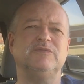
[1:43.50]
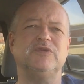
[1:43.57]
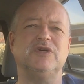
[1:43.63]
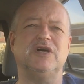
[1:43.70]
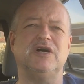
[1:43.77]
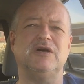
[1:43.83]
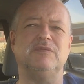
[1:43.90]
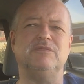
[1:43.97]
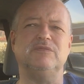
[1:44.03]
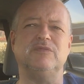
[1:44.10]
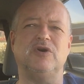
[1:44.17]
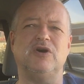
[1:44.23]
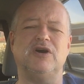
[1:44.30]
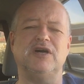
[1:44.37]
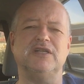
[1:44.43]

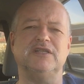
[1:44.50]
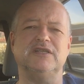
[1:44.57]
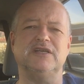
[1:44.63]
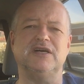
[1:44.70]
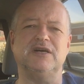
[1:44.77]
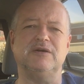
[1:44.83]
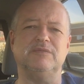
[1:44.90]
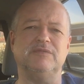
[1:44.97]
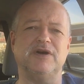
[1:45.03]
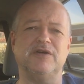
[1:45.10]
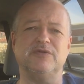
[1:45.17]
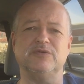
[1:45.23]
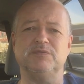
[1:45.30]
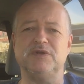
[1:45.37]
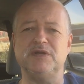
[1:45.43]
on
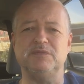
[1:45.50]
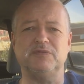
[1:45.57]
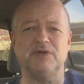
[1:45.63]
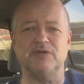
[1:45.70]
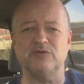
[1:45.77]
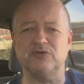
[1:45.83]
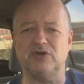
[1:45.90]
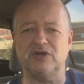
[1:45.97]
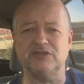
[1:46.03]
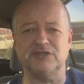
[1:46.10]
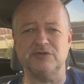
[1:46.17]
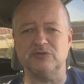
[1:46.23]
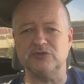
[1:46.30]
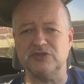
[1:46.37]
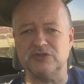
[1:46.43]
other people, other dogs,
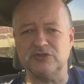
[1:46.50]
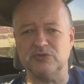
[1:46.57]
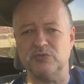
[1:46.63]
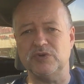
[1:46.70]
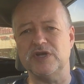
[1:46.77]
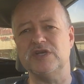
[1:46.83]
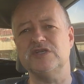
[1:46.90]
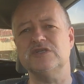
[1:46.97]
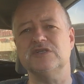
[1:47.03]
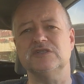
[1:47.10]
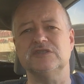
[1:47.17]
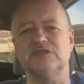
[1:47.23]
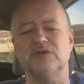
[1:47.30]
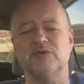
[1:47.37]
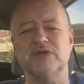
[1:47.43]
other situations.
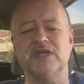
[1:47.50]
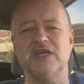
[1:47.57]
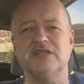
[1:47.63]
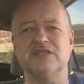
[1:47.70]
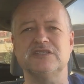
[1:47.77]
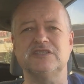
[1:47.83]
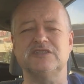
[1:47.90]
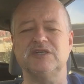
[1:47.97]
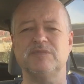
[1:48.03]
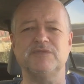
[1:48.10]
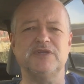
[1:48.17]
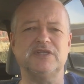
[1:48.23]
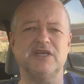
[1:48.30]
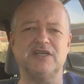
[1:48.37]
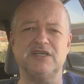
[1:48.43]
So again, this is
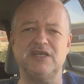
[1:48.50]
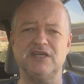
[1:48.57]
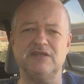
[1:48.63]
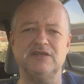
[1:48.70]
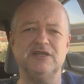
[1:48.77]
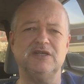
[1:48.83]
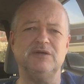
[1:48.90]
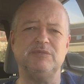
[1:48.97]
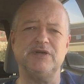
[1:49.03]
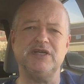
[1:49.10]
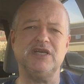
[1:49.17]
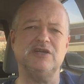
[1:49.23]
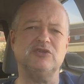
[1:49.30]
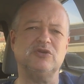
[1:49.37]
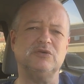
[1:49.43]
something that,
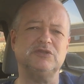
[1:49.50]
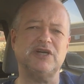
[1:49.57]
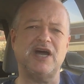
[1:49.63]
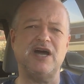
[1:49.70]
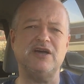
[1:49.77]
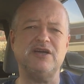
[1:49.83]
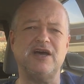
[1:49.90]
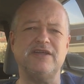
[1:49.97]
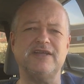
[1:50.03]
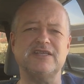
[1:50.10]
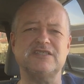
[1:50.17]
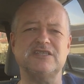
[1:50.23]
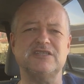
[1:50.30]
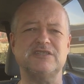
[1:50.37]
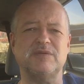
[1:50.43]
in terms of how that
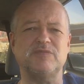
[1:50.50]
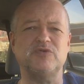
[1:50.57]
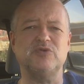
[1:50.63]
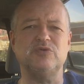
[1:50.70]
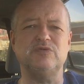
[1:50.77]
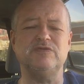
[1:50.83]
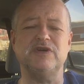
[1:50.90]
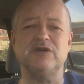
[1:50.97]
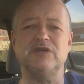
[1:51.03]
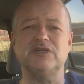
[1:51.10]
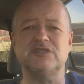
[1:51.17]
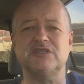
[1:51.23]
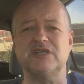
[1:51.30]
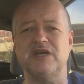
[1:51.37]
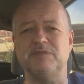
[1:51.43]
sets up through
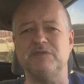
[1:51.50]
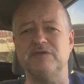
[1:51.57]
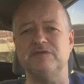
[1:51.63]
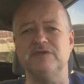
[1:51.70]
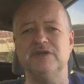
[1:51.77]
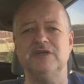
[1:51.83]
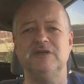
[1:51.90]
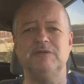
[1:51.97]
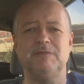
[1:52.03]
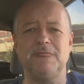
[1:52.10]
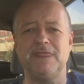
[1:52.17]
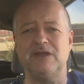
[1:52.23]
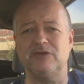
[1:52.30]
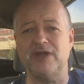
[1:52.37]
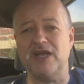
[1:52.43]
various type of
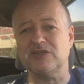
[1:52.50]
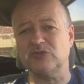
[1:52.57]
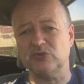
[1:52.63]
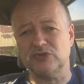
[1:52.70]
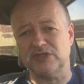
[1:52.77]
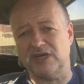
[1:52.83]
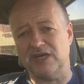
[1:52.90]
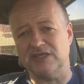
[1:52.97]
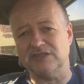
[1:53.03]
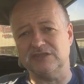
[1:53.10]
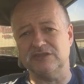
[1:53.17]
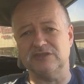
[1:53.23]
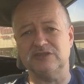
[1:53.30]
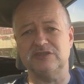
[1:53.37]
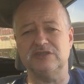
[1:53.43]

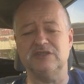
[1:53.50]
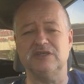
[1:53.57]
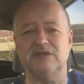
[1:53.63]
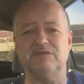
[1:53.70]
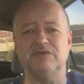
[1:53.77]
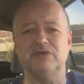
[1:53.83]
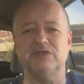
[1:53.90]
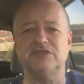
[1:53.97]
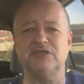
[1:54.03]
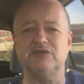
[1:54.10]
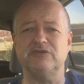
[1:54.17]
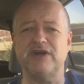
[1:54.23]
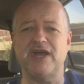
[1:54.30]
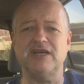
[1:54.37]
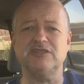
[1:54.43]
exercises, various
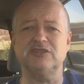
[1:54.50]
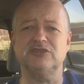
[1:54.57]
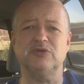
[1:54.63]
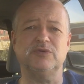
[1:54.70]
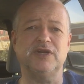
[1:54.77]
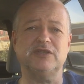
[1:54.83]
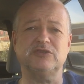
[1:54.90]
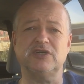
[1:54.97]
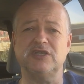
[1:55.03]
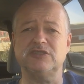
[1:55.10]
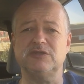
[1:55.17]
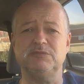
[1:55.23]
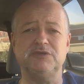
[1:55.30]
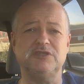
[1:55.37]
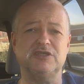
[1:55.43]
interactions. So an exercise
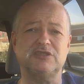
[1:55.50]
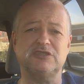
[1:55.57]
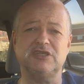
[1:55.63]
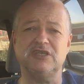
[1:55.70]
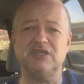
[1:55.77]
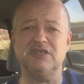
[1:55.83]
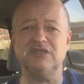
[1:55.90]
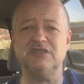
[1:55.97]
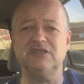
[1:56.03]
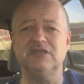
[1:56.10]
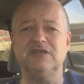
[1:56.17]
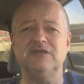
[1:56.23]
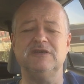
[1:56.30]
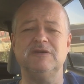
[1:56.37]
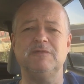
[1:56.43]
could be just sitting,
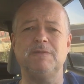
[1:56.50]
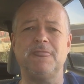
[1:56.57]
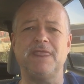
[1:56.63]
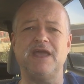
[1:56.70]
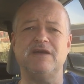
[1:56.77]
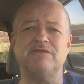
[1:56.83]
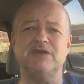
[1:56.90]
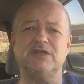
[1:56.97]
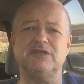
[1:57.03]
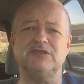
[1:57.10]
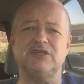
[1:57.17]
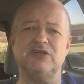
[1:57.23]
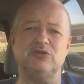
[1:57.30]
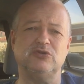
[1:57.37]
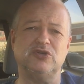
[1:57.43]
having,
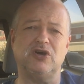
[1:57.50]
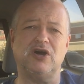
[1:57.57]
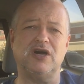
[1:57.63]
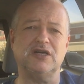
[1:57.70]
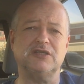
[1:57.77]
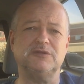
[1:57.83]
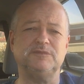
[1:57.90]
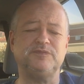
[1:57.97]
say, your dog